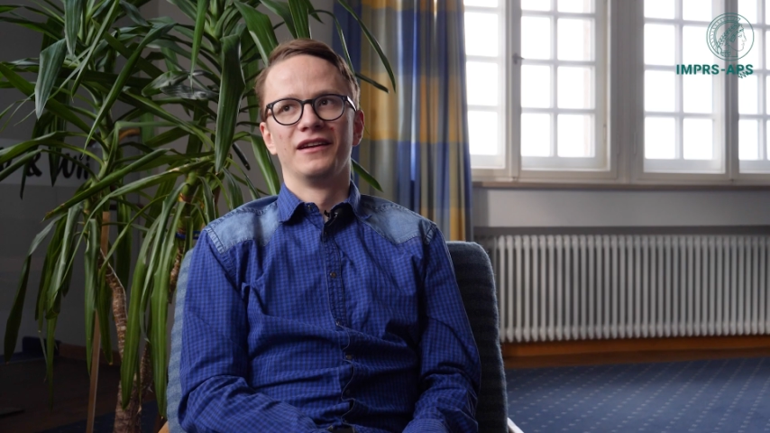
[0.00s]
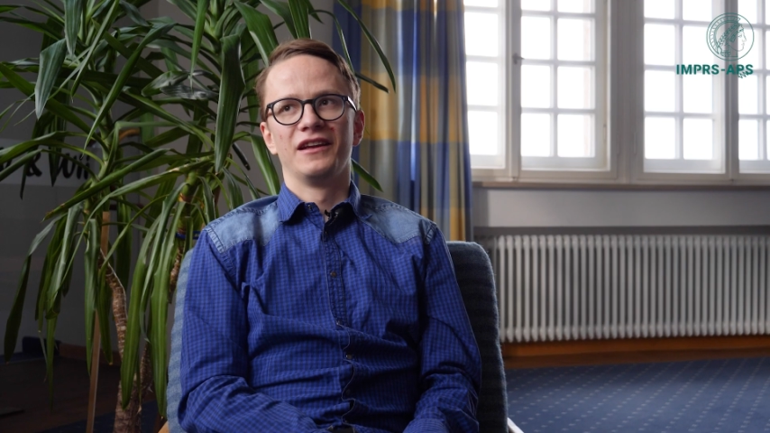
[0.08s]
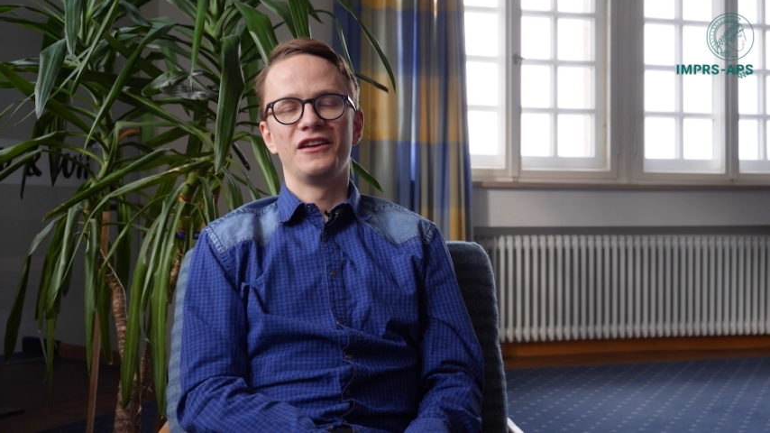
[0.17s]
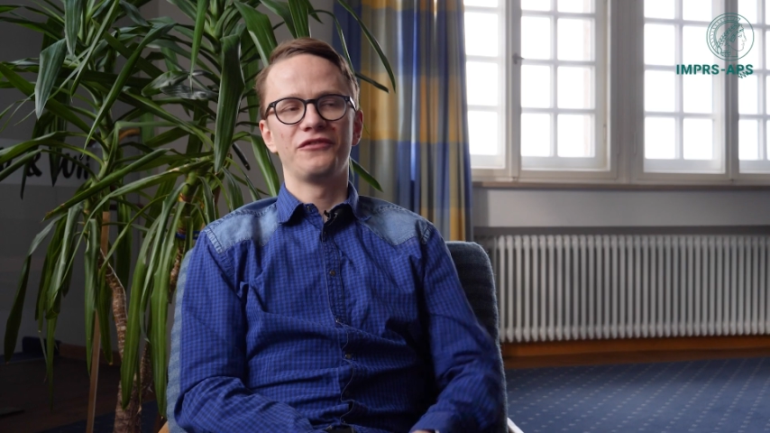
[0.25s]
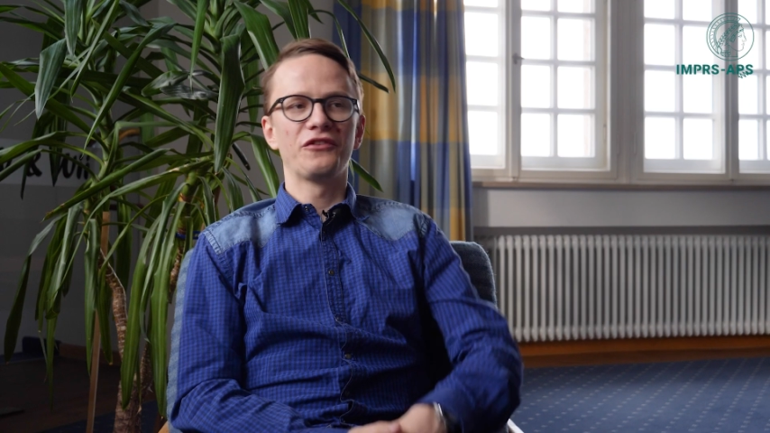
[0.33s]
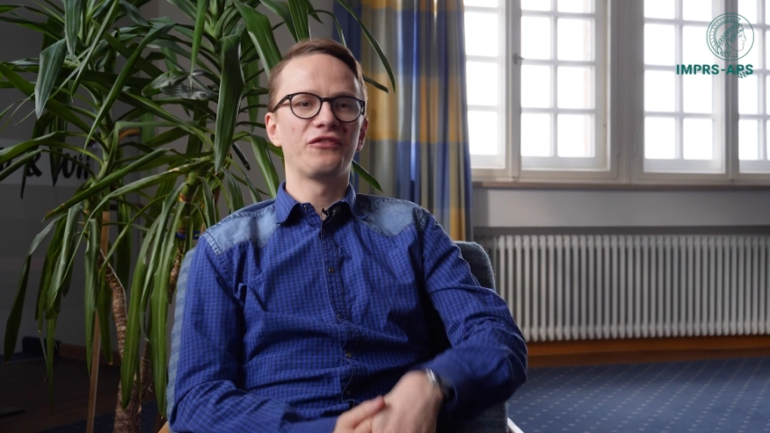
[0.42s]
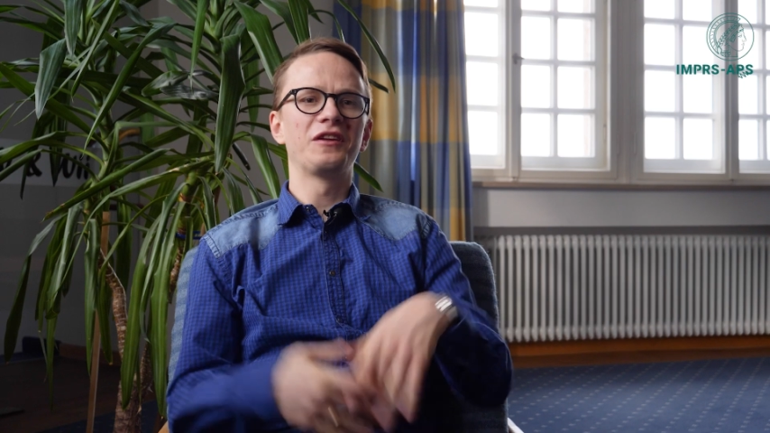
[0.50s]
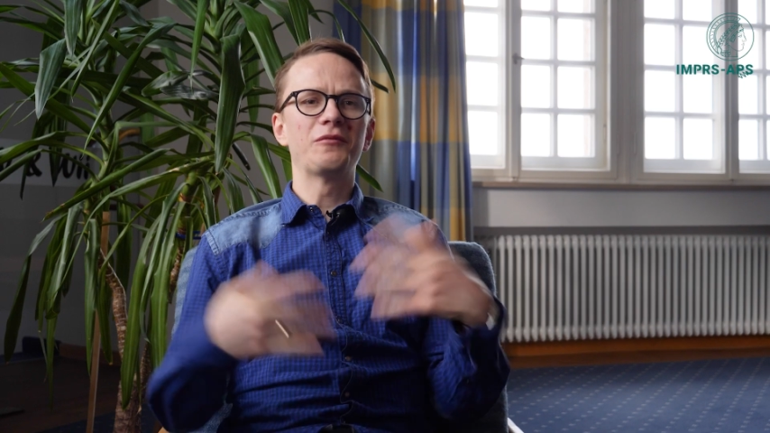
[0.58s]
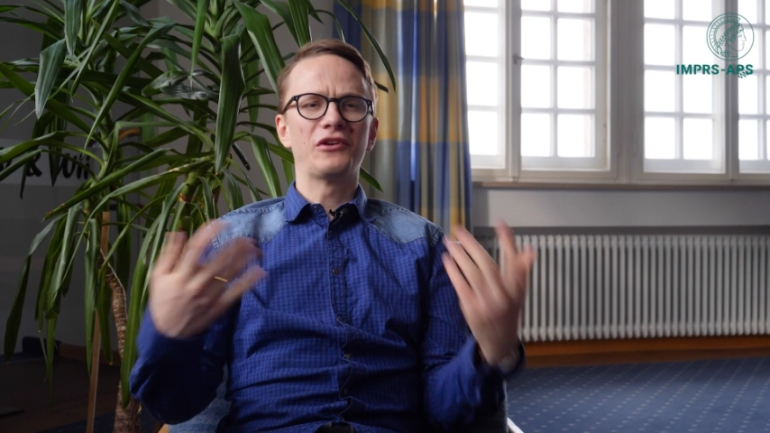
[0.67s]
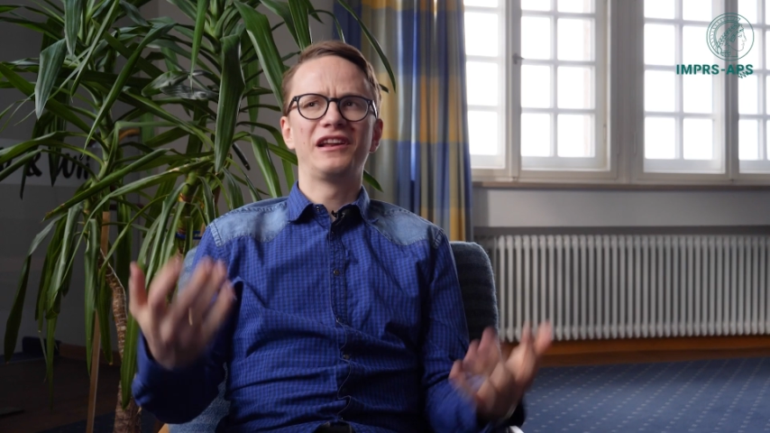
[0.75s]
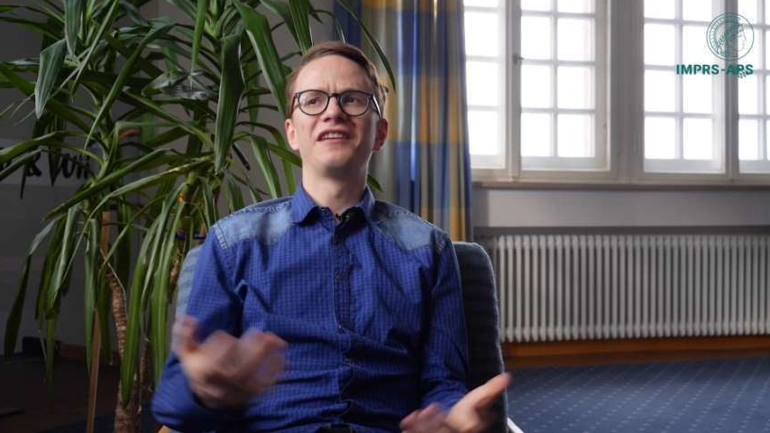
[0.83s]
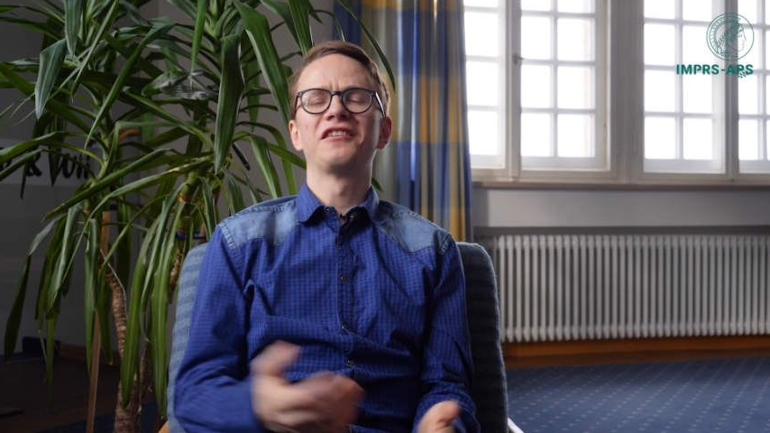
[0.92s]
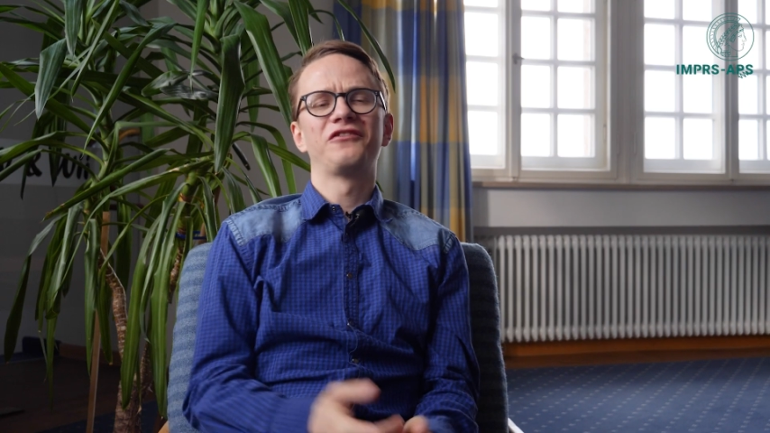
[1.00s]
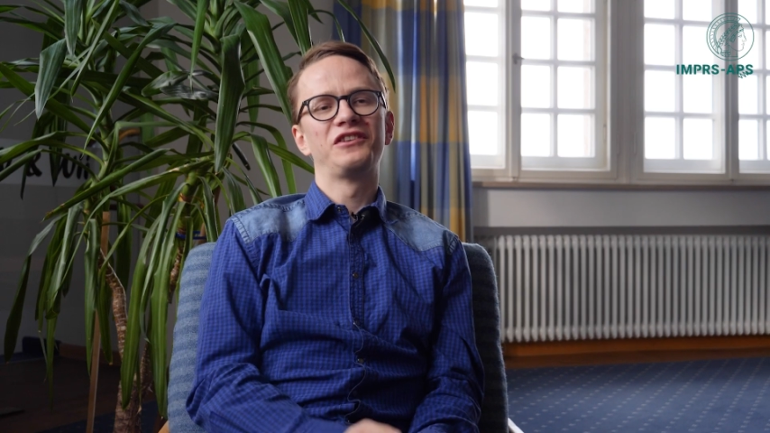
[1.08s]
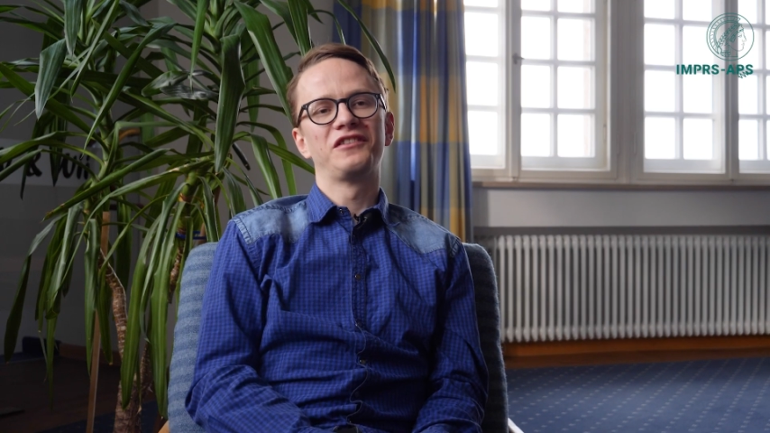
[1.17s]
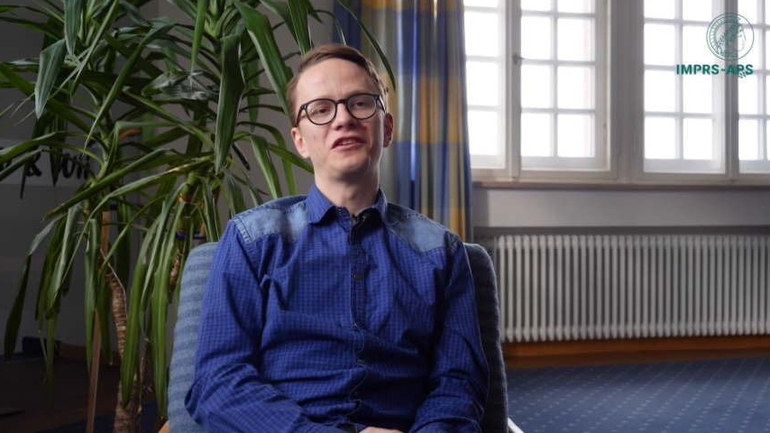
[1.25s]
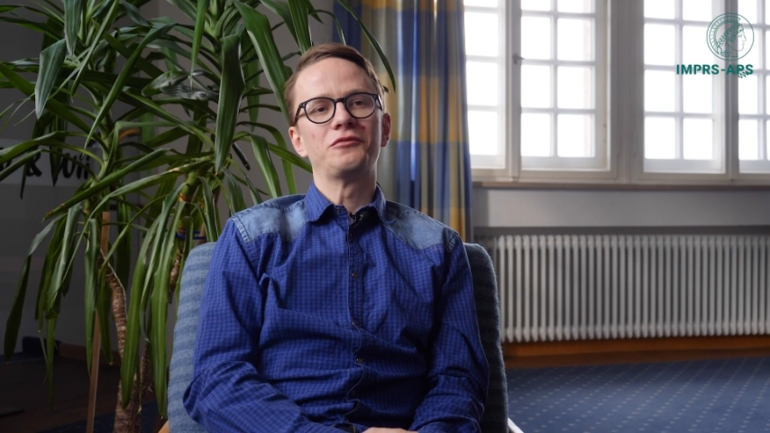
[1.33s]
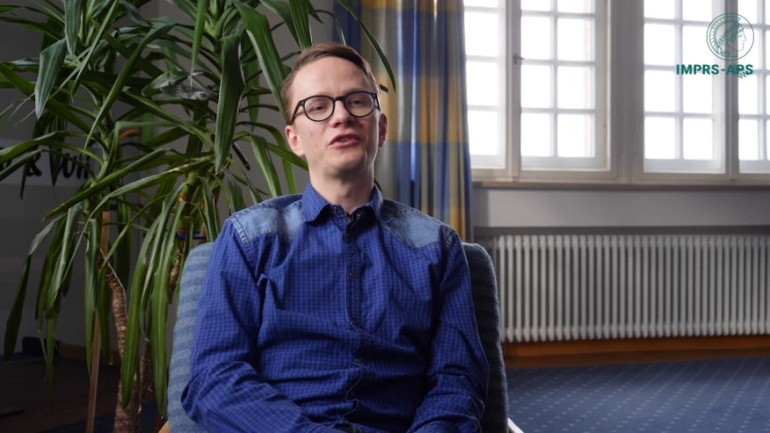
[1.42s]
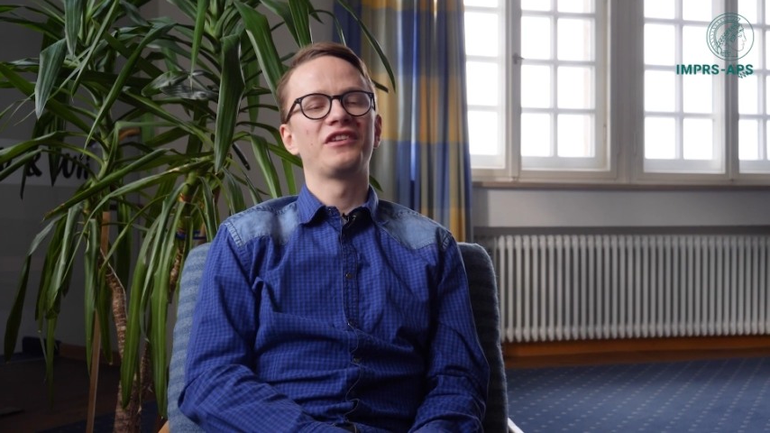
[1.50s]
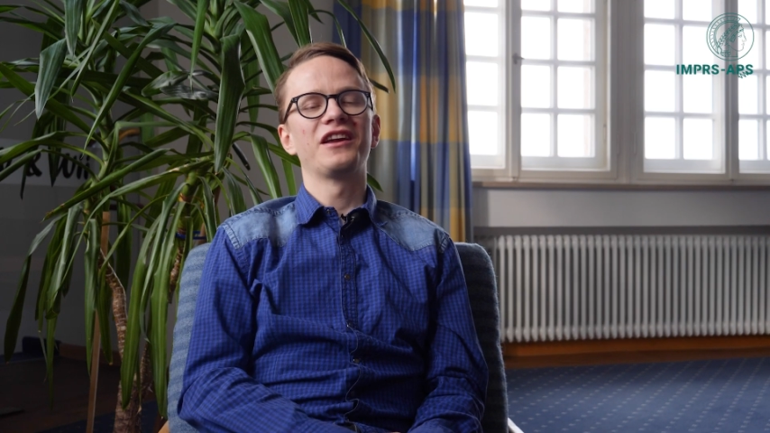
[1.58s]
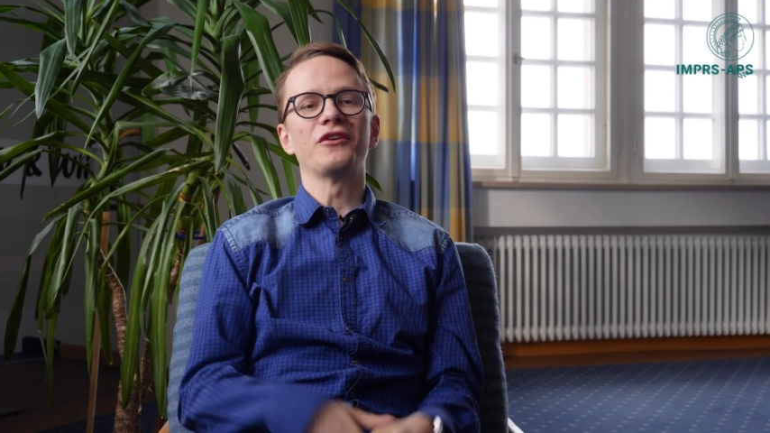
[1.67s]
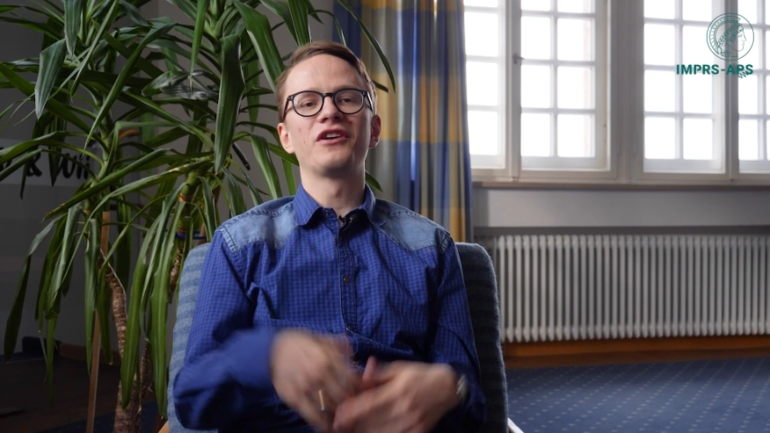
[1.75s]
If you think about laser physics, you would say,